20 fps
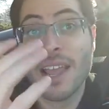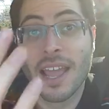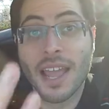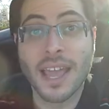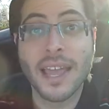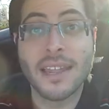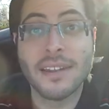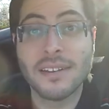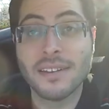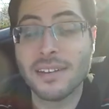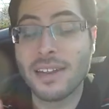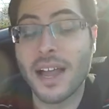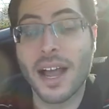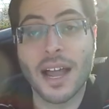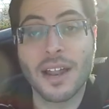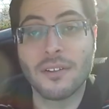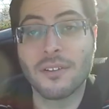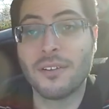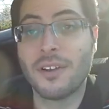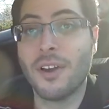and
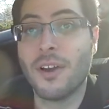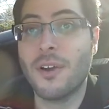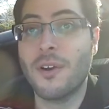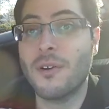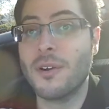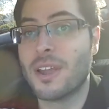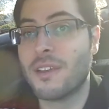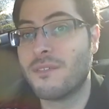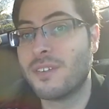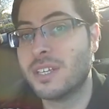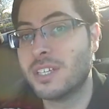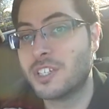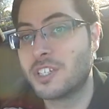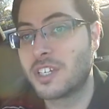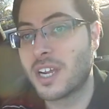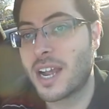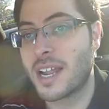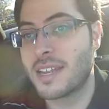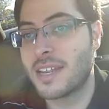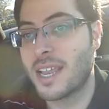I don't know if he's
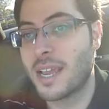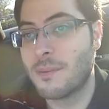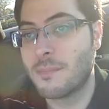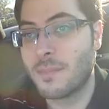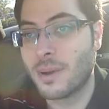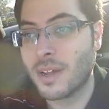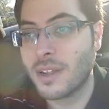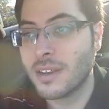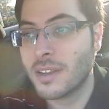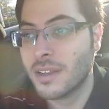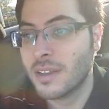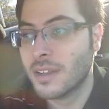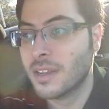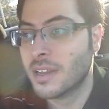shot yet, but